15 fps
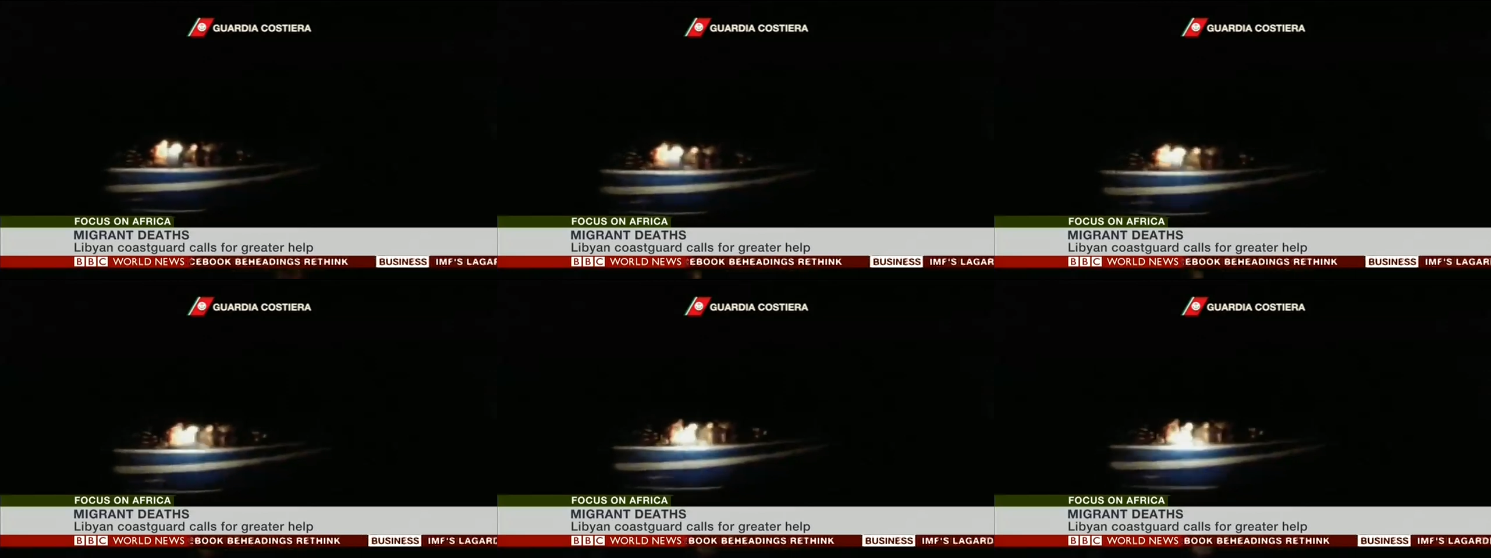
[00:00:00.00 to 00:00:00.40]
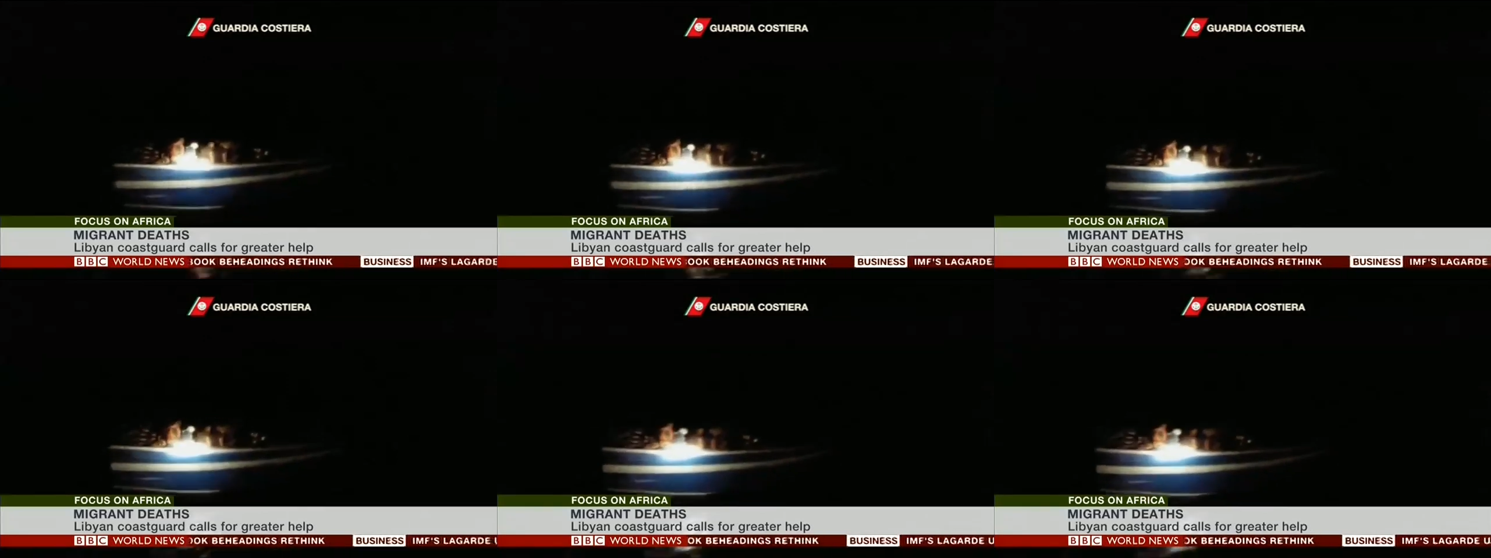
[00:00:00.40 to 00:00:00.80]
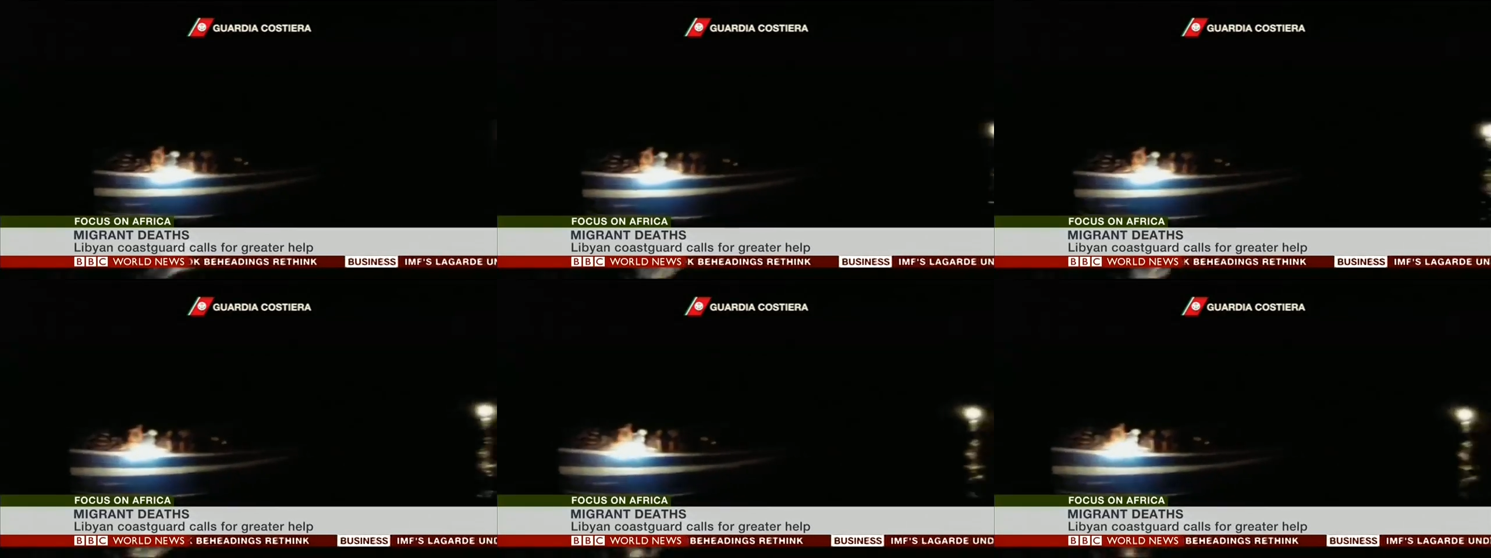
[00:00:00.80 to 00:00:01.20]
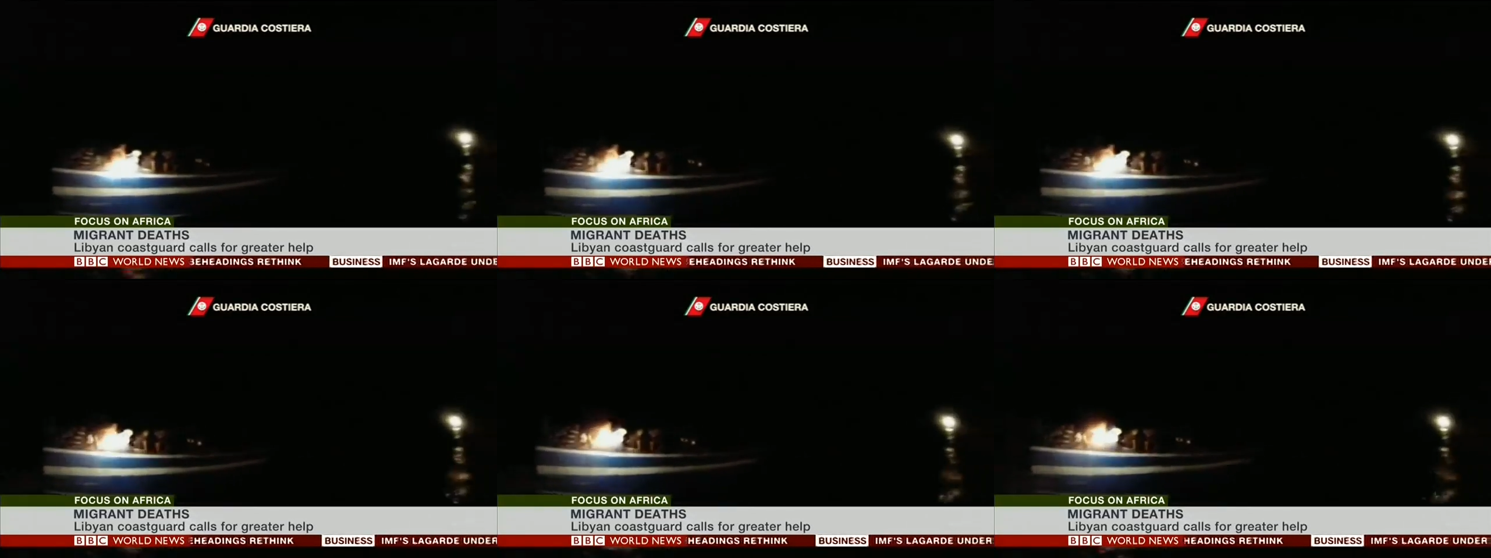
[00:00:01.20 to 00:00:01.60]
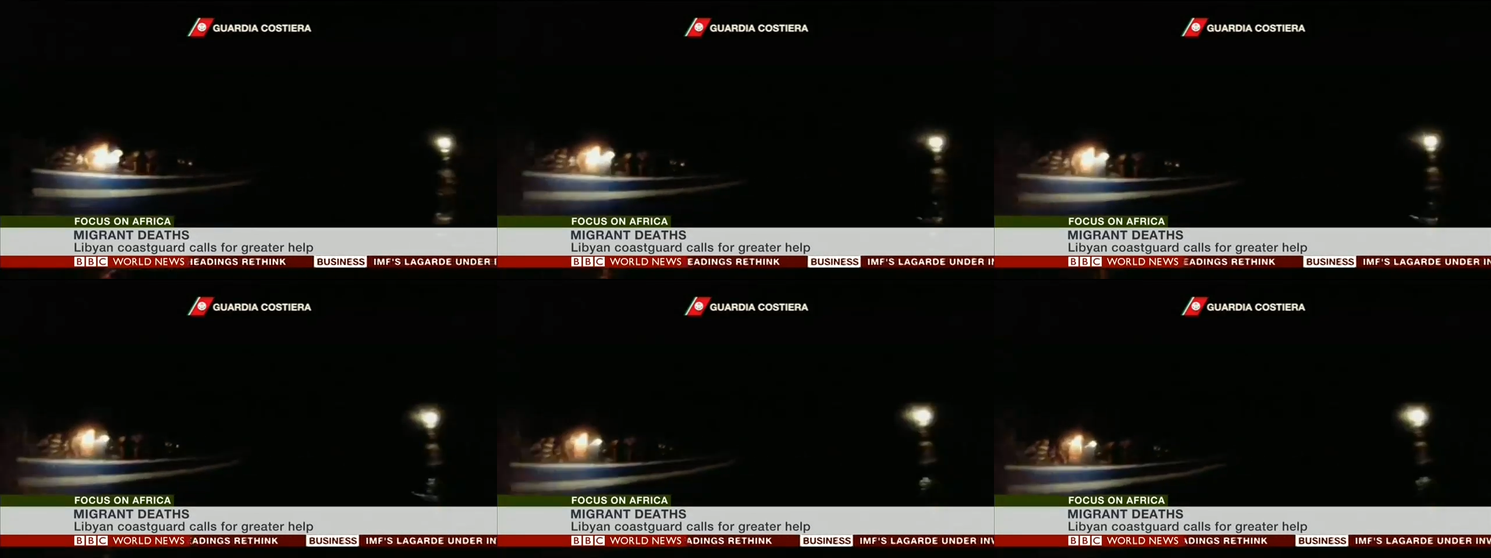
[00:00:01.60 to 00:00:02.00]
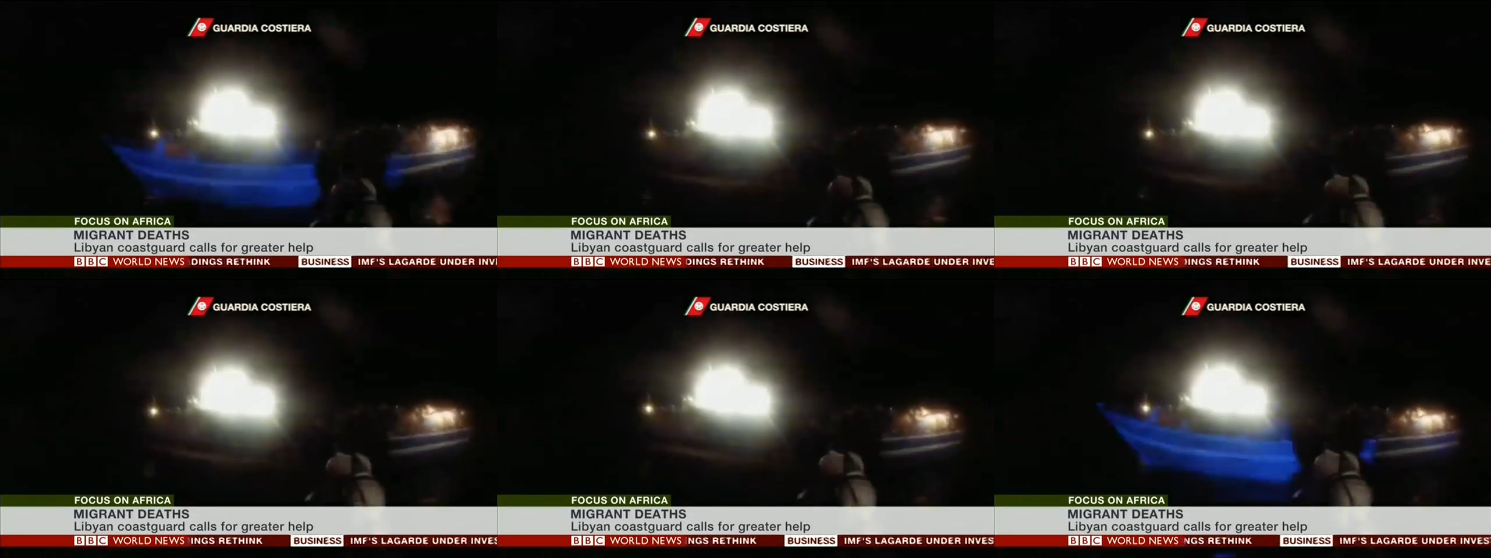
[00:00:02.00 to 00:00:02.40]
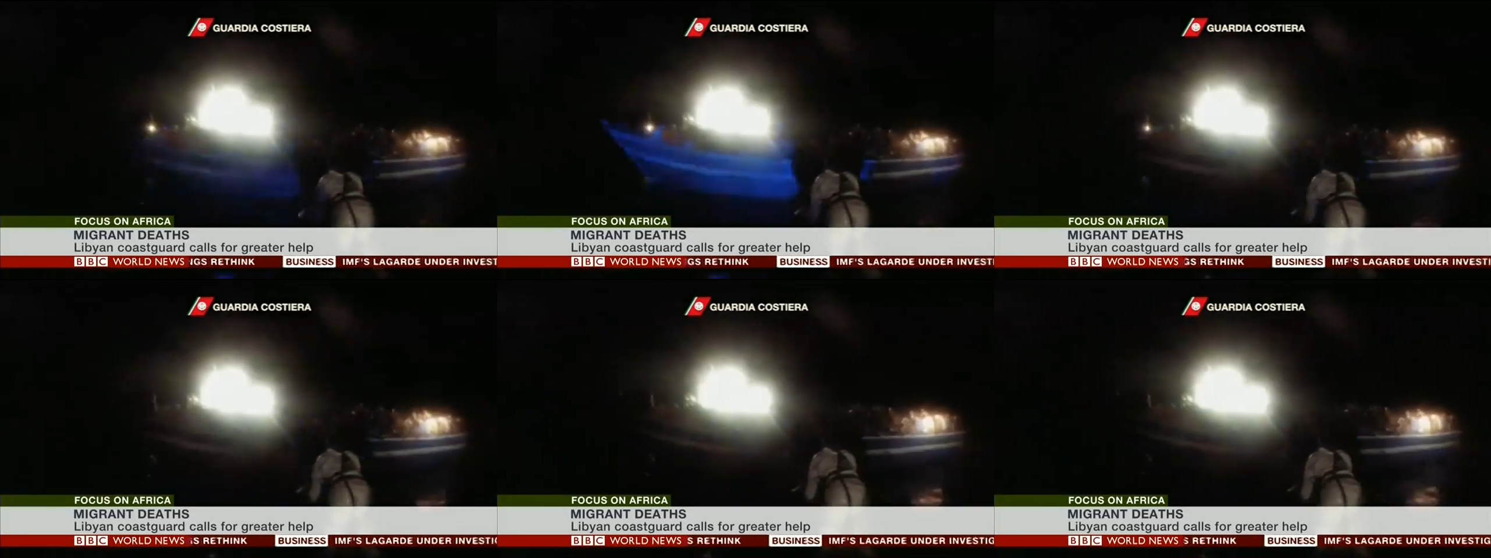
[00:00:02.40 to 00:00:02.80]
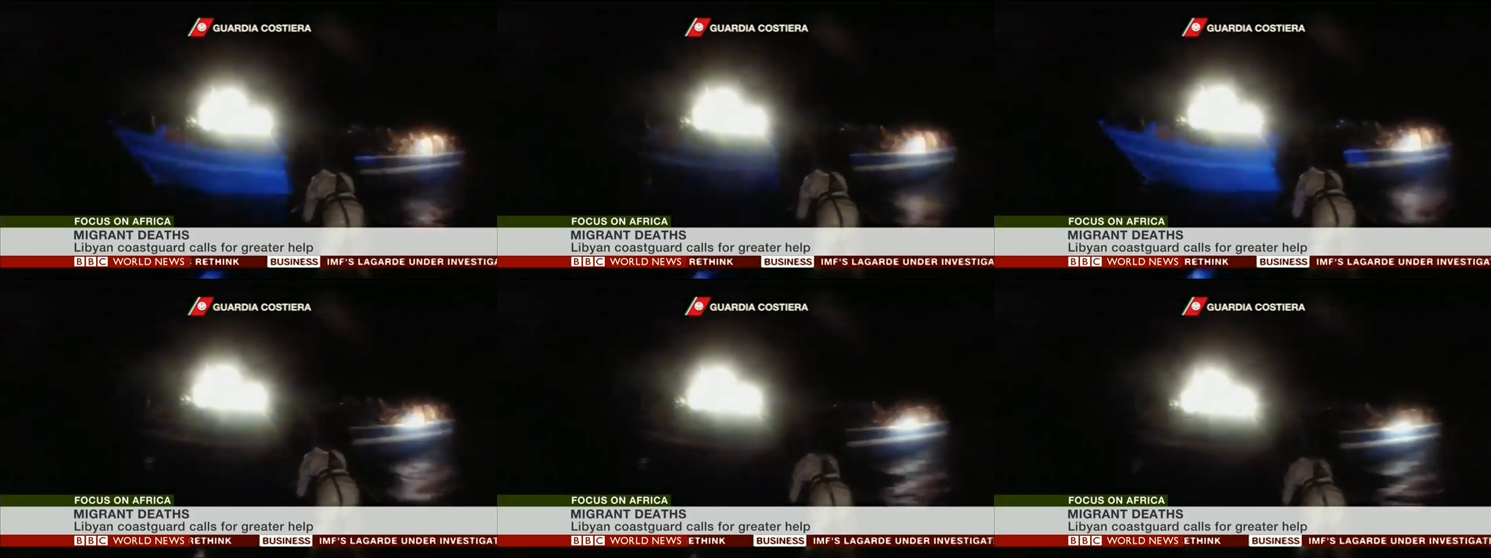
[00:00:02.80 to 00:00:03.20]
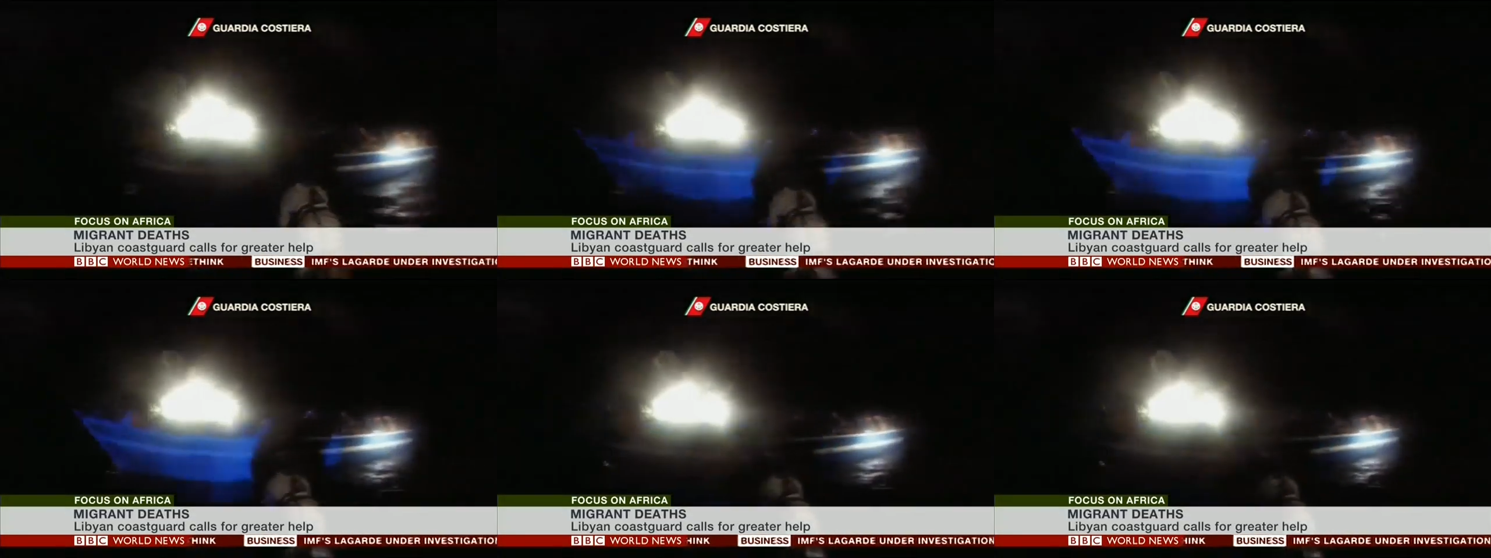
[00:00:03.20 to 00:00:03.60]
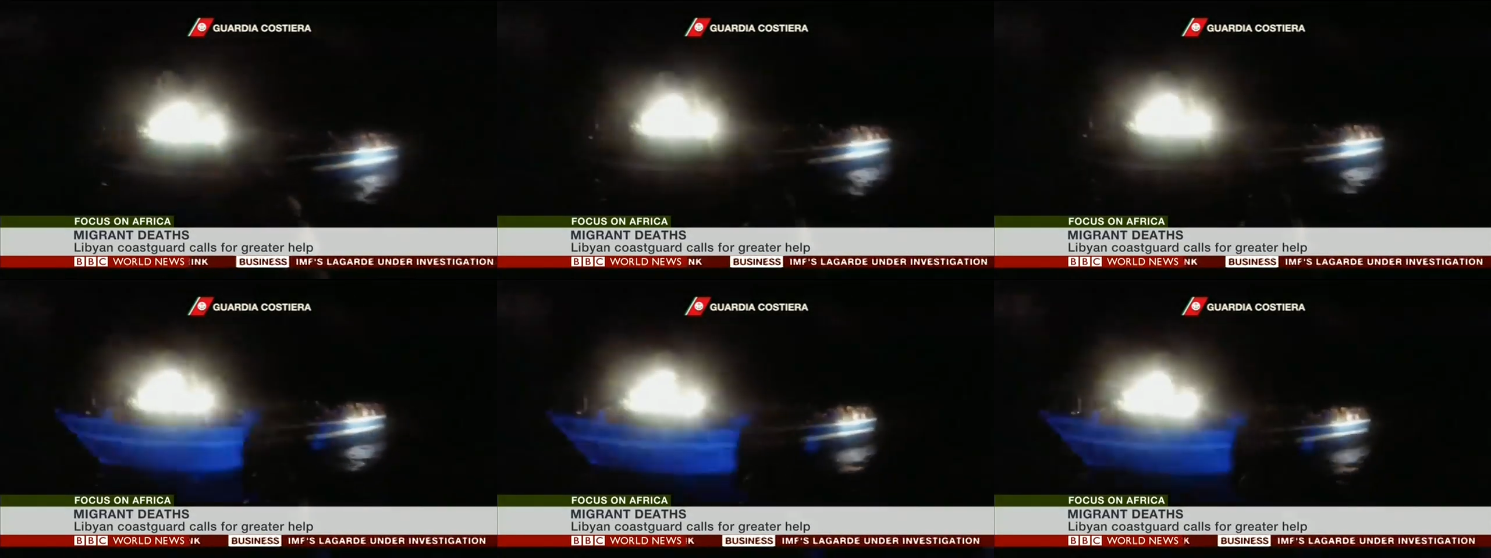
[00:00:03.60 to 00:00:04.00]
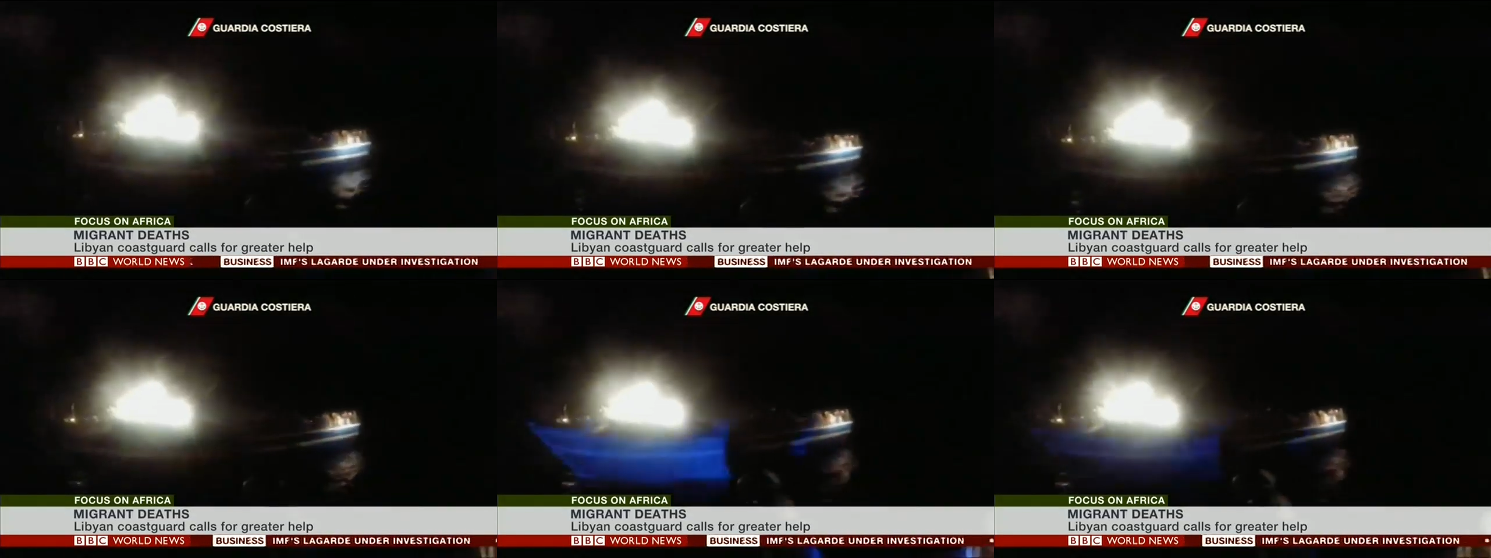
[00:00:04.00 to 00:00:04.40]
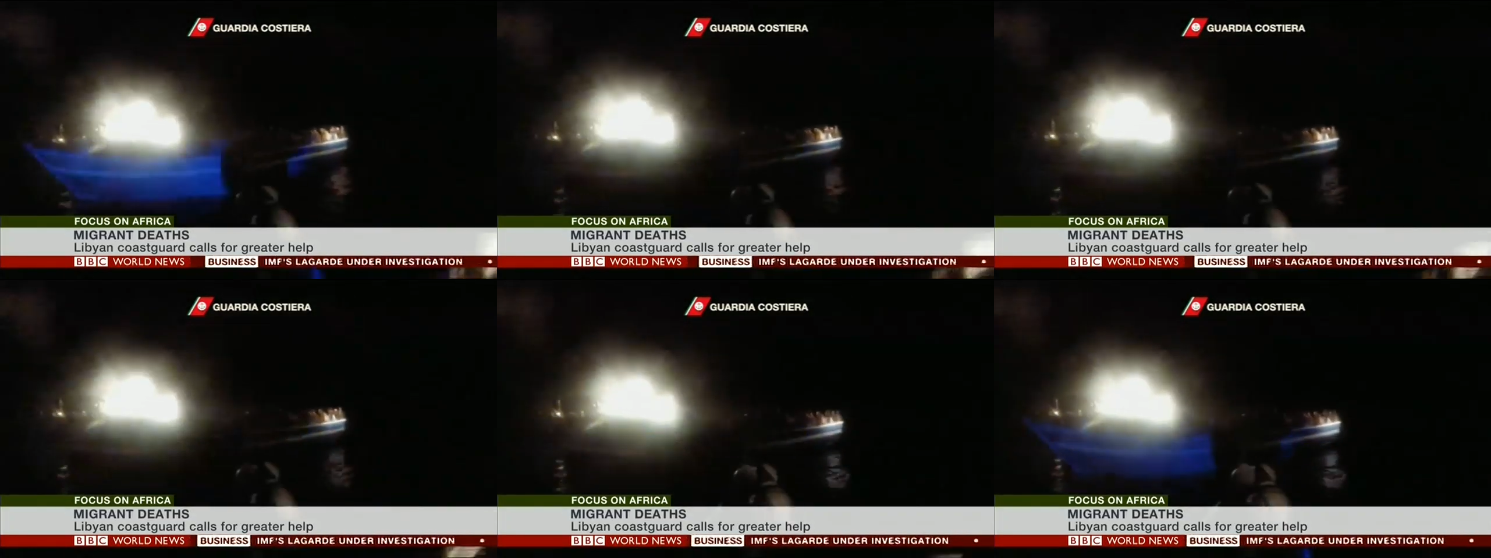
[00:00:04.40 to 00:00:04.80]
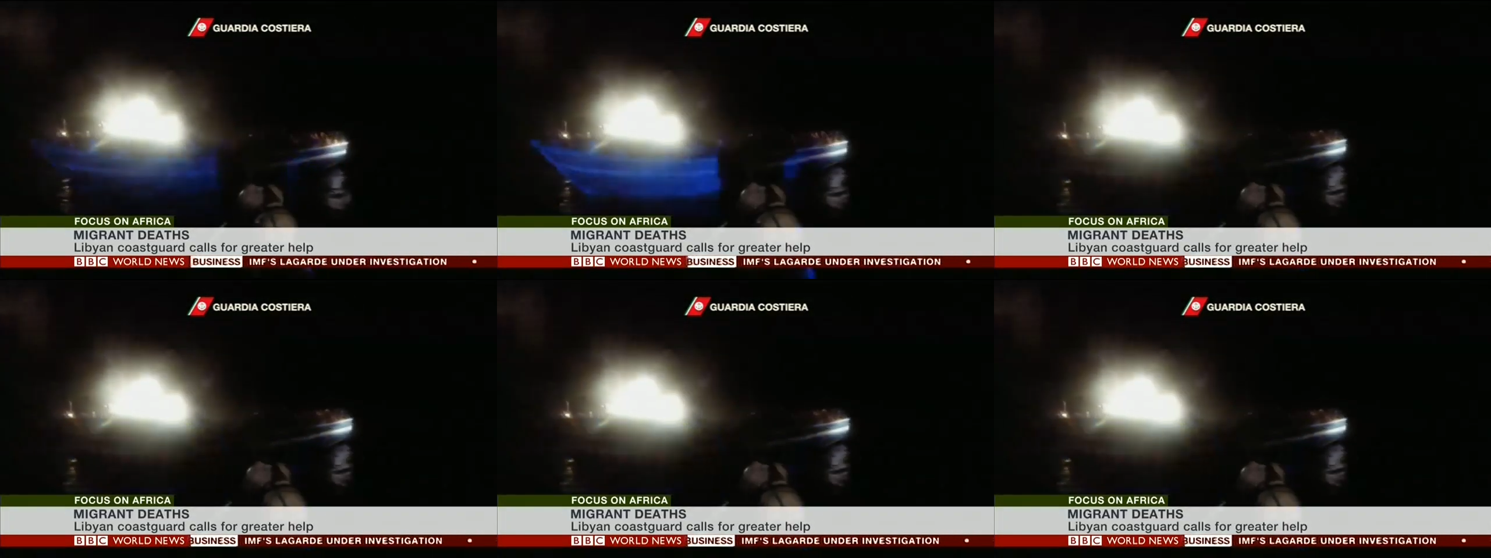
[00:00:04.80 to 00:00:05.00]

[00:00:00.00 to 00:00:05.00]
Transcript: No face is visible, so there are no lips to read.